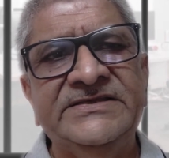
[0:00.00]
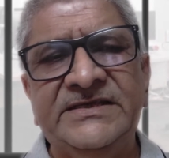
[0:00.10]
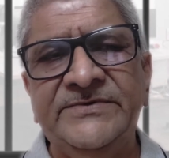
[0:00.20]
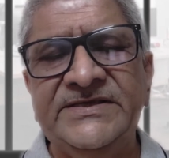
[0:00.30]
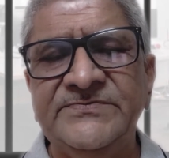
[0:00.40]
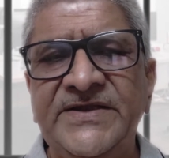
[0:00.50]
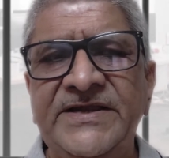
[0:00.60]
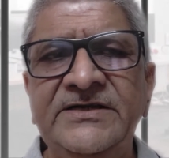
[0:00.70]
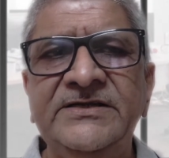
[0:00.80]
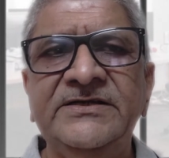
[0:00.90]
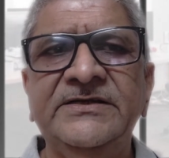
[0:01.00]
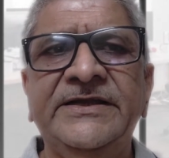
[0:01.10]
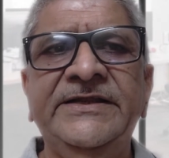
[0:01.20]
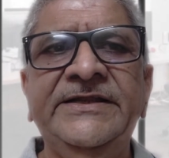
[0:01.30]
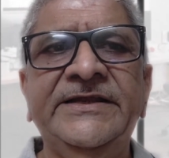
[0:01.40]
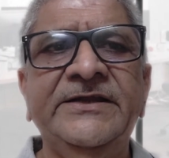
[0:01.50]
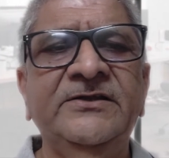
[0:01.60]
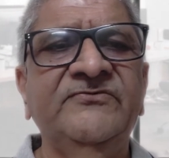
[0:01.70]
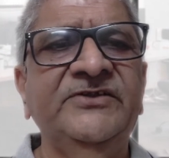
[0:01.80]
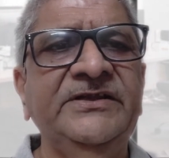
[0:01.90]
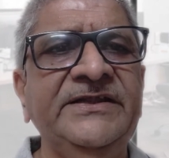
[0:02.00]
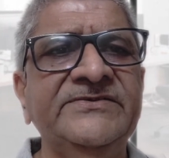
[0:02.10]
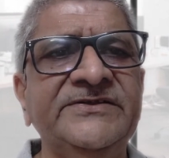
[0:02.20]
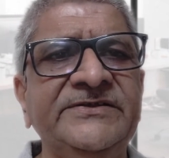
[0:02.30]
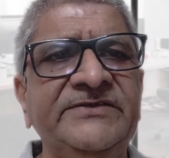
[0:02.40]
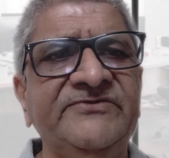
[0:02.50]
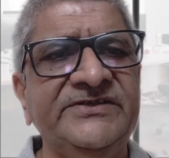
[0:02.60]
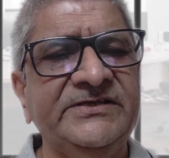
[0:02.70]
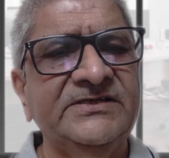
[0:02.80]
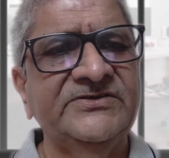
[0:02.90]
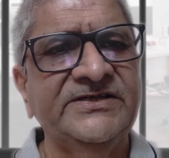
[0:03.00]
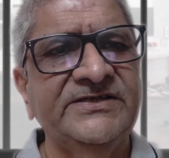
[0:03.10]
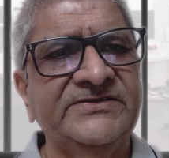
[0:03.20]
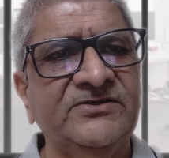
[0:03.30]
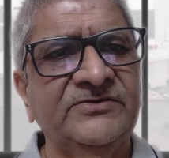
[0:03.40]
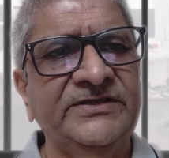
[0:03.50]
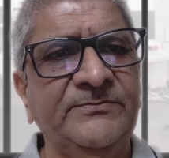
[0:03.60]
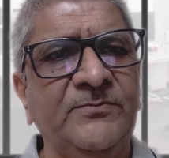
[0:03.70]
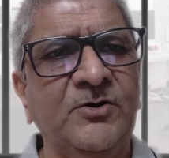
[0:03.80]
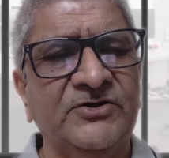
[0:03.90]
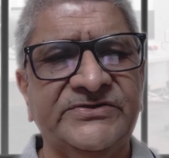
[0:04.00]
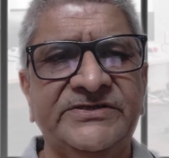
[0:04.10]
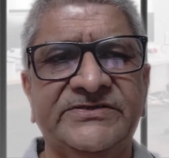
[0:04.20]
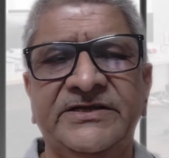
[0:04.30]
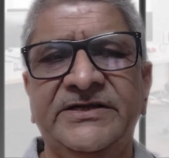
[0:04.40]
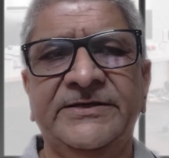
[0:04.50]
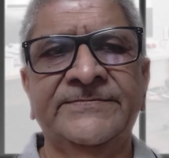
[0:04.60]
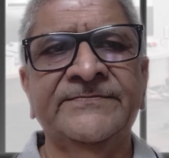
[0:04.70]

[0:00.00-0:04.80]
SEBI has banned any kind of dealings in the physical shares on the bourses, and